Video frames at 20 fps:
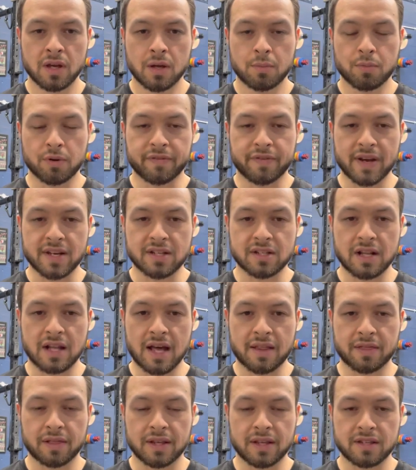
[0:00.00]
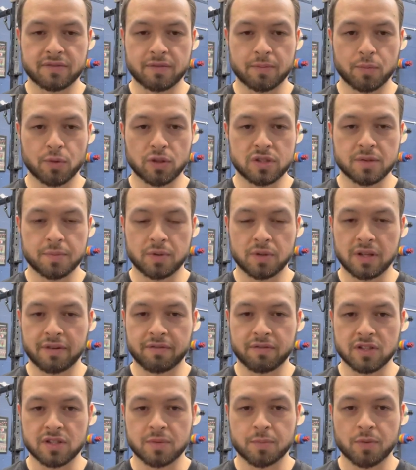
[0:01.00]
professional athletes from multiple
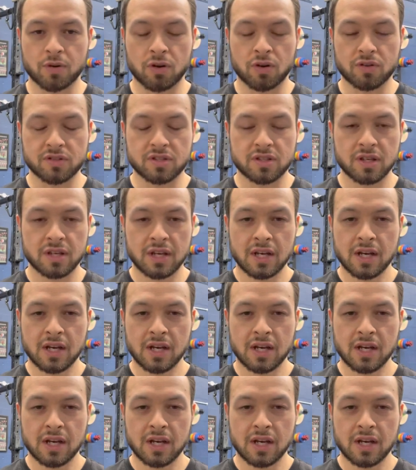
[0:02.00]
different sports.